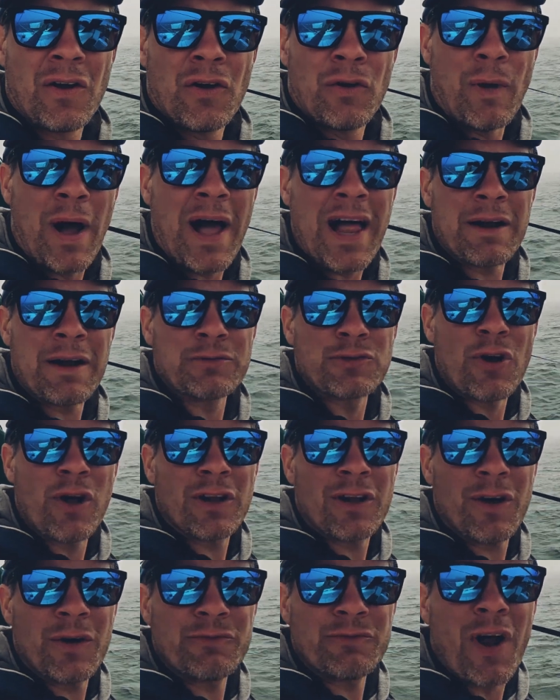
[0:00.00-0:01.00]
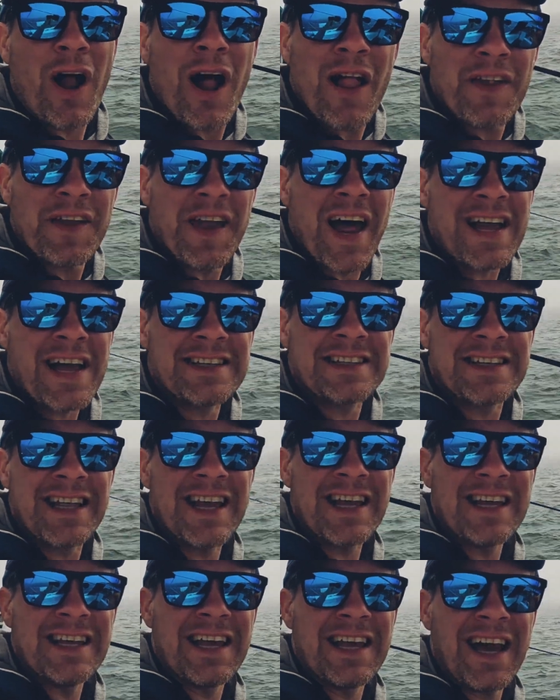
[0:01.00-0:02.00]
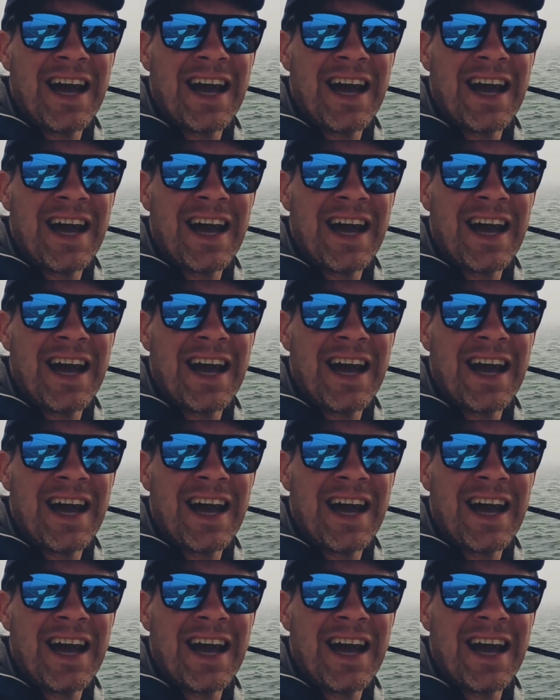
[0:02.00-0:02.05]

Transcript: Well, it was all going rather nicely,